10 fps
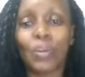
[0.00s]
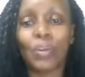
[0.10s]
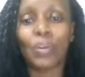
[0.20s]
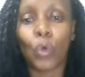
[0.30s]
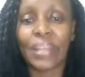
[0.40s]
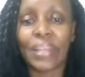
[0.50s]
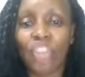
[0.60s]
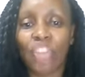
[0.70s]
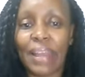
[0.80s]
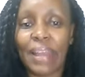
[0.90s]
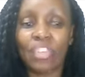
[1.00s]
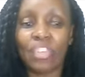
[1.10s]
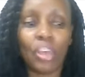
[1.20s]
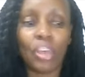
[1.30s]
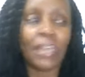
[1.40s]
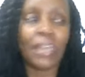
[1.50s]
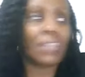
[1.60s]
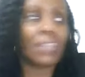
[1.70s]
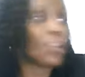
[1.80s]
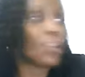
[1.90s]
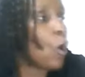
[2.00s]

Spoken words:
tuko na challenges.